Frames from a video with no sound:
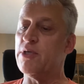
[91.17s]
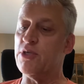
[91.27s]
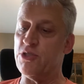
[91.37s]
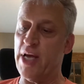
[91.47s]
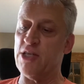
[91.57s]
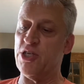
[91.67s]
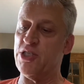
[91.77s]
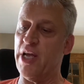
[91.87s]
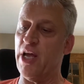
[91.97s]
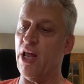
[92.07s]
it's actually
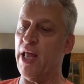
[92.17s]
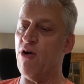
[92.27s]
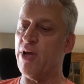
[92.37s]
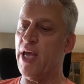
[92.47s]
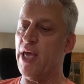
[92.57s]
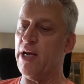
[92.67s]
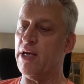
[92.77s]
say allow Canon